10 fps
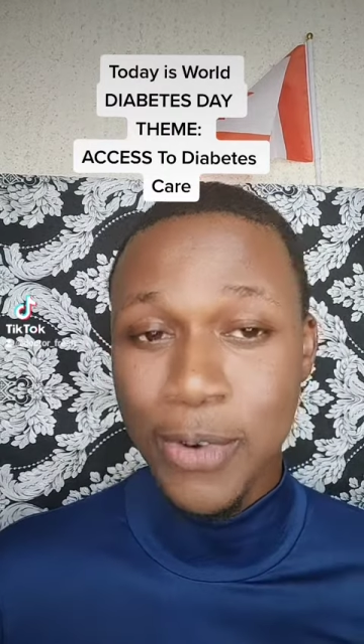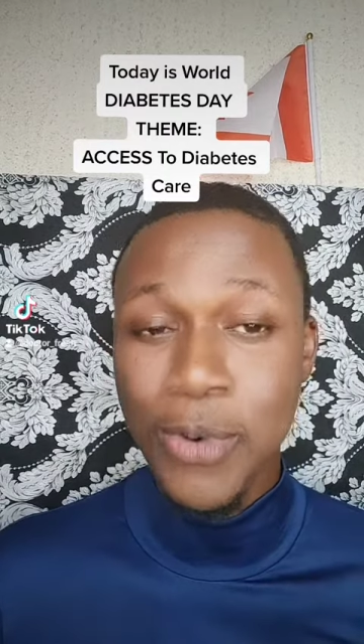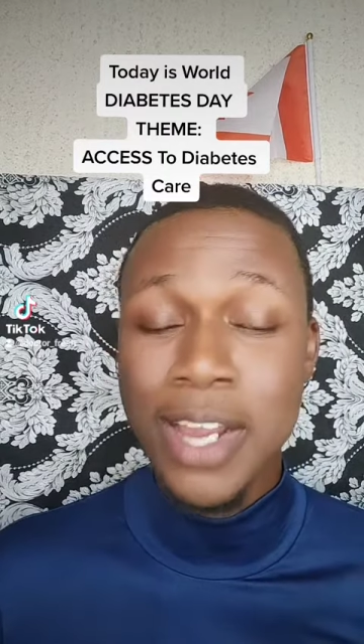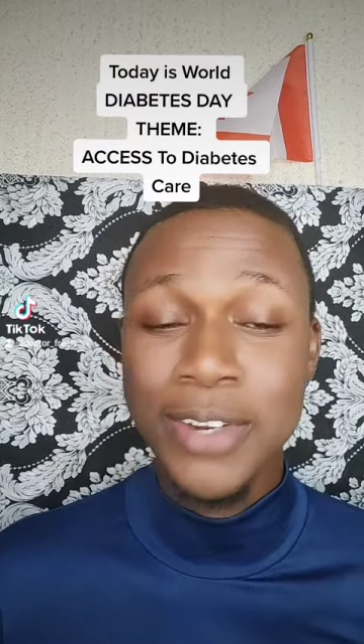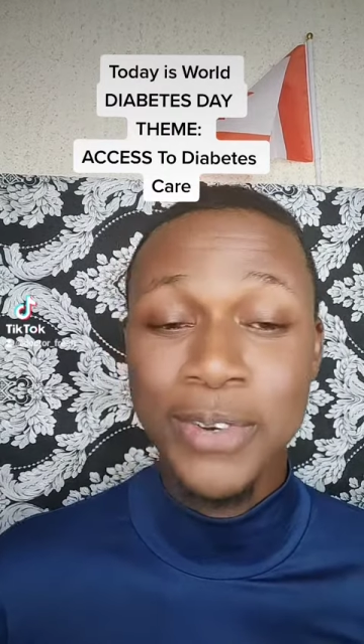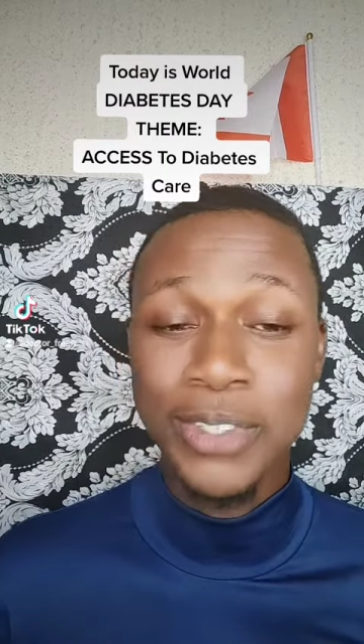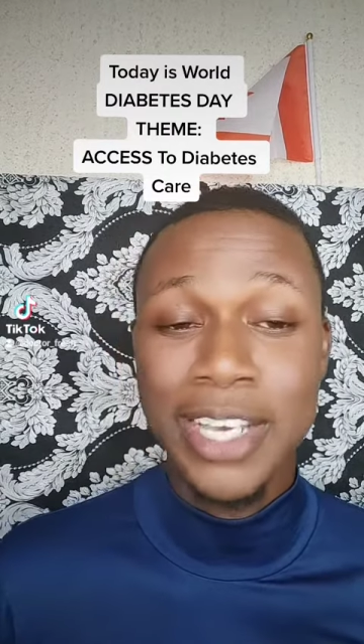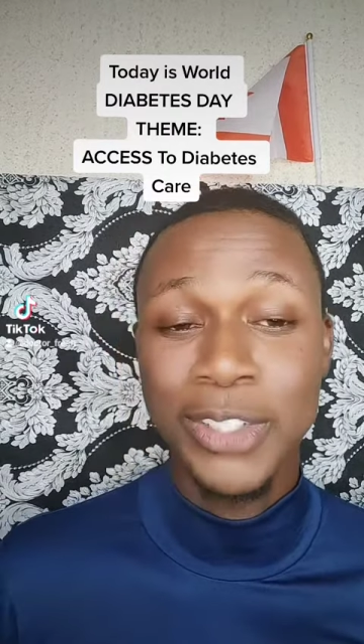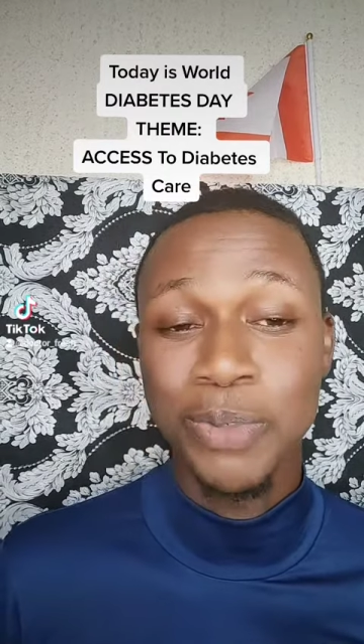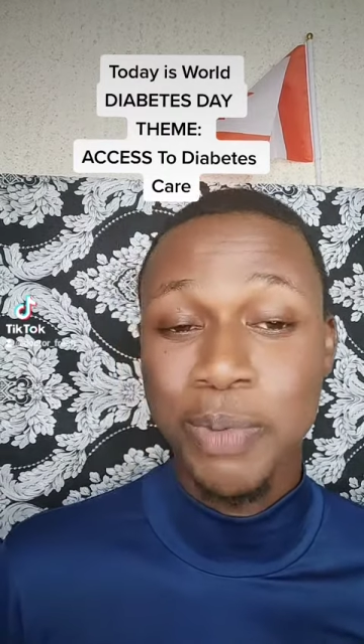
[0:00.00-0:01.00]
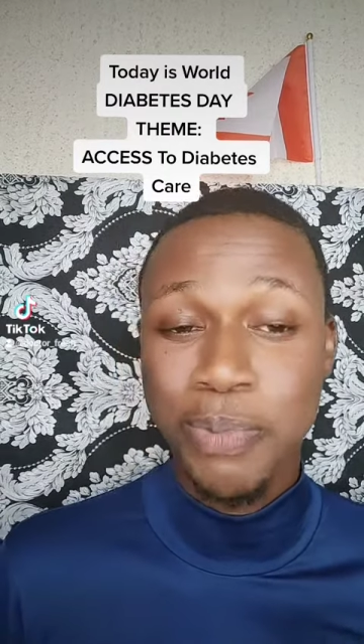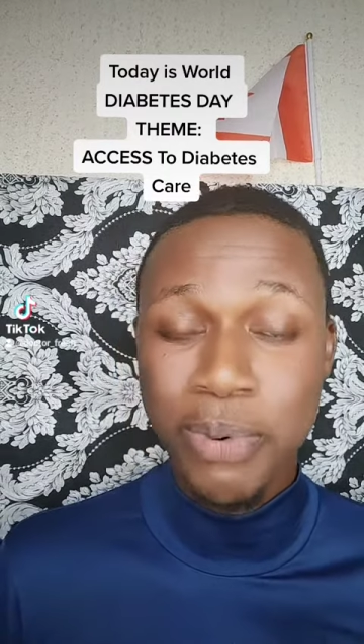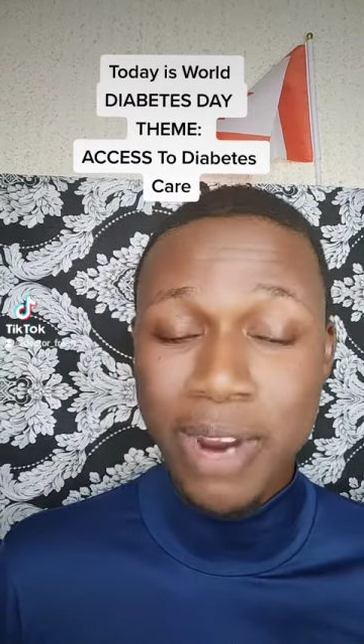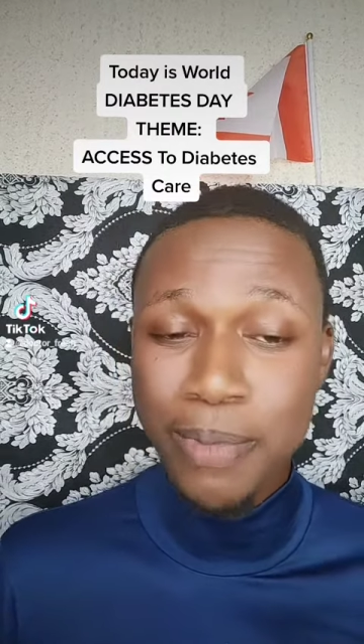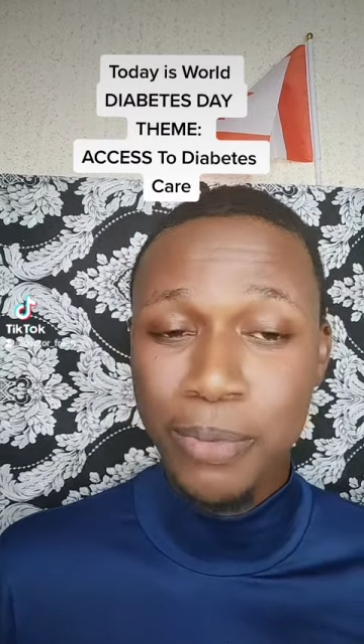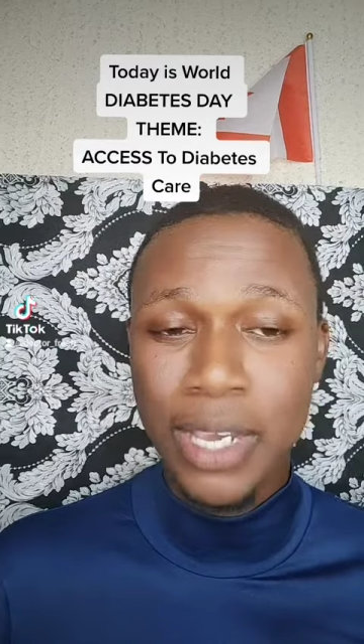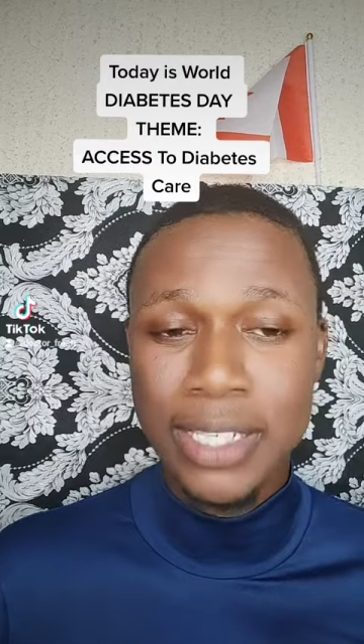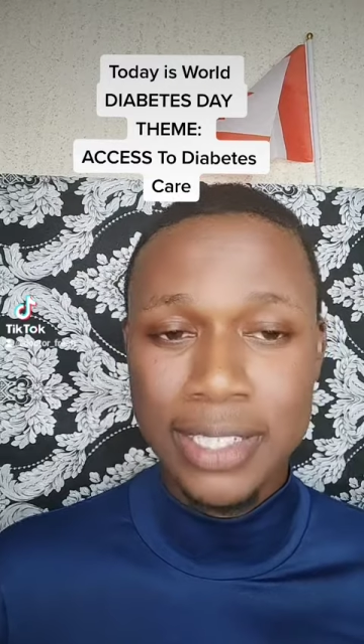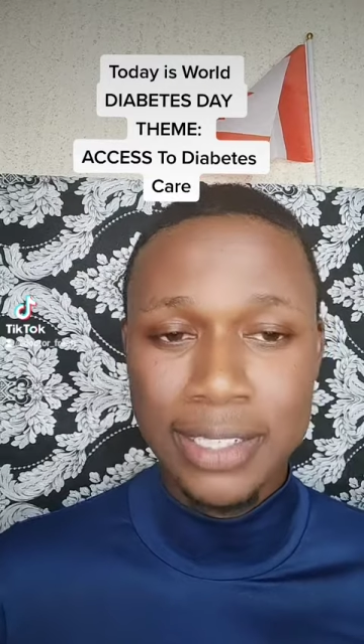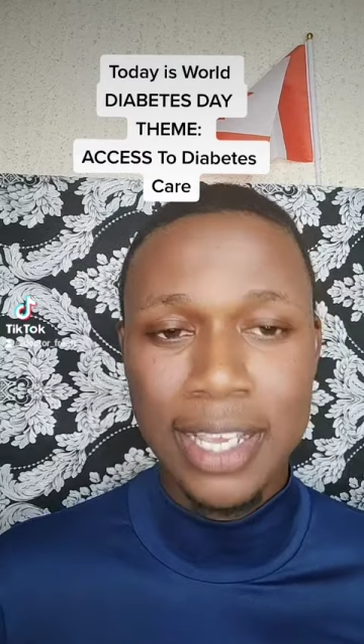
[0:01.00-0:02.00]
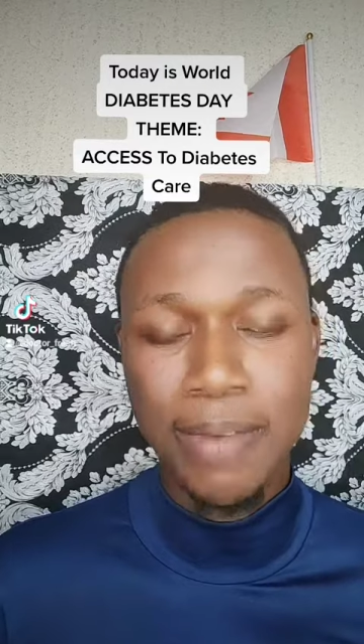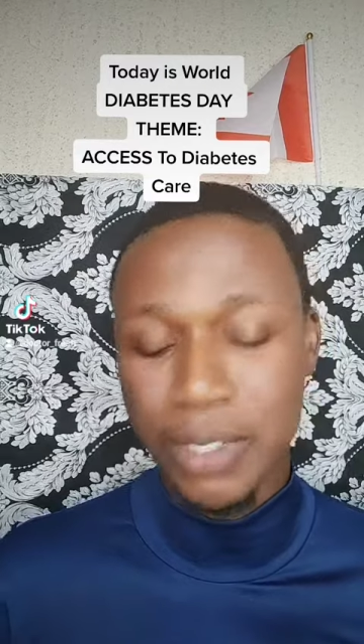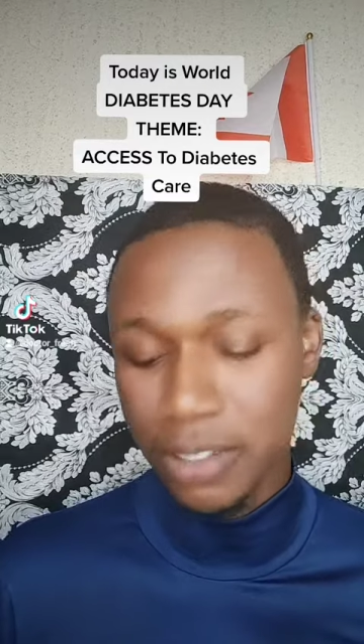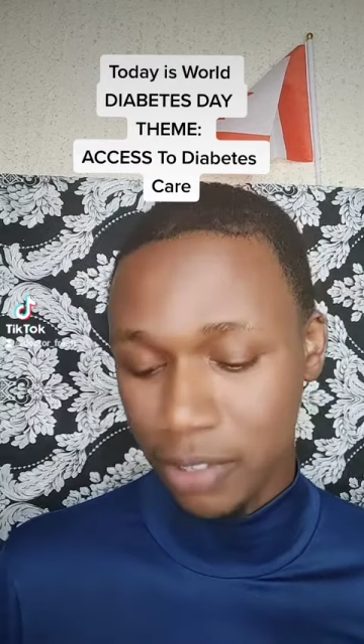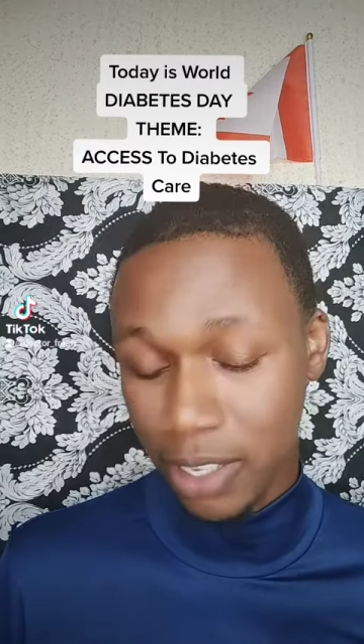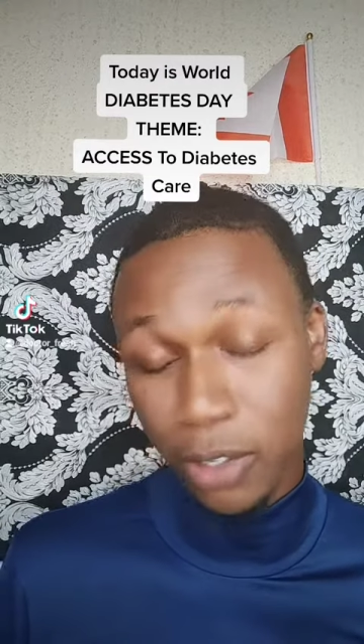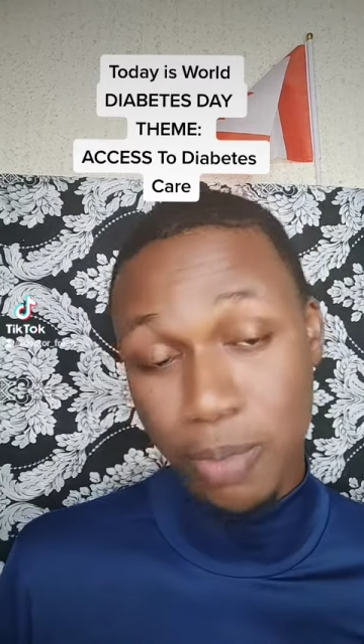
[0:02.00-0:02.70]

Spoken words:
Who are those that should be primed to access diabetic care?